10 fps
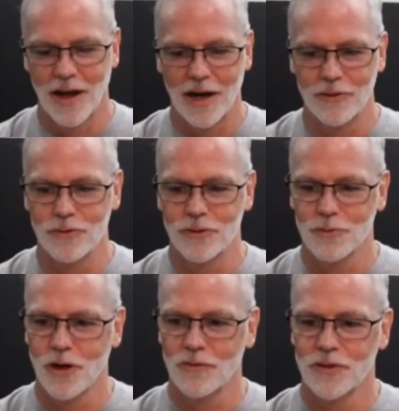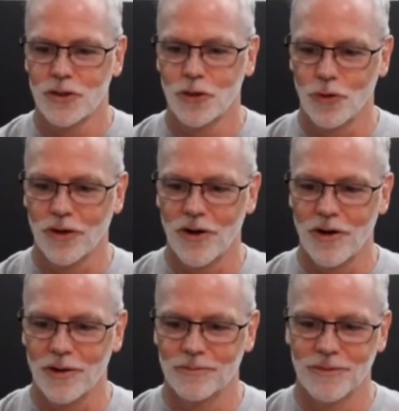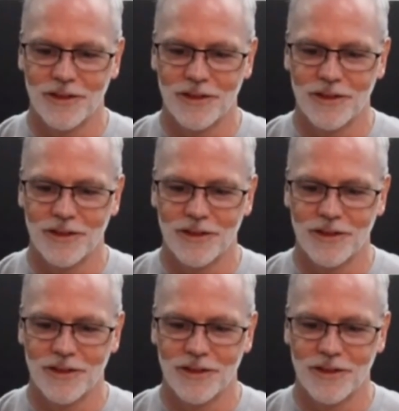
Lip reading: I got to do some soft tissue work on him.